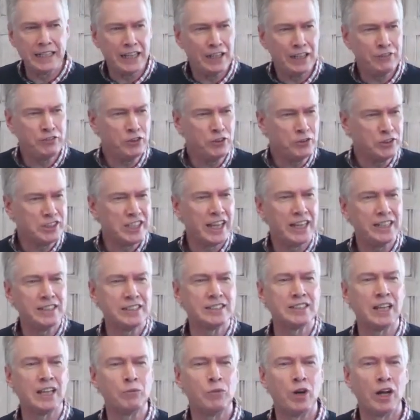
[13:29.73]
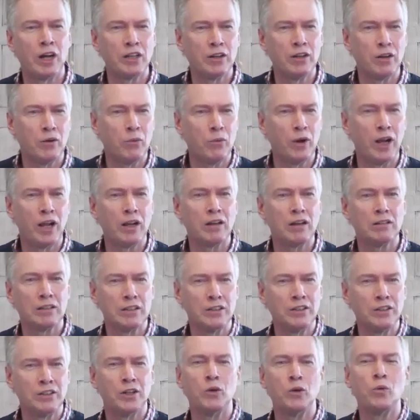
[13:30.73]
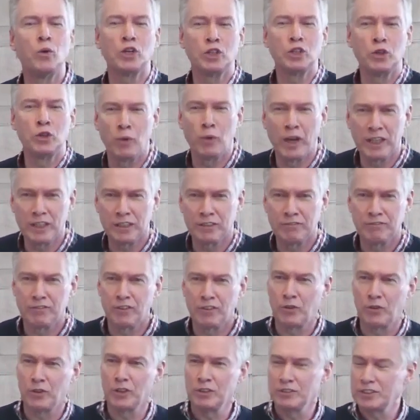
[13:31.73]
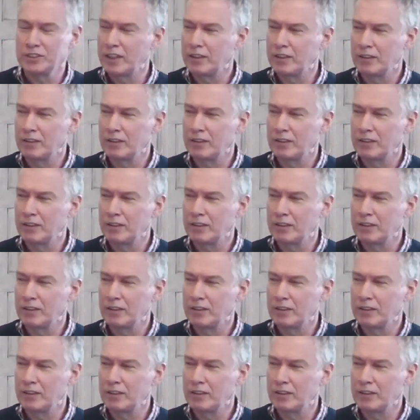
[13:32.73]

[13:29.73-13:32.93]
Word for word: And if you say to someone, well, you know, what are you waiting for?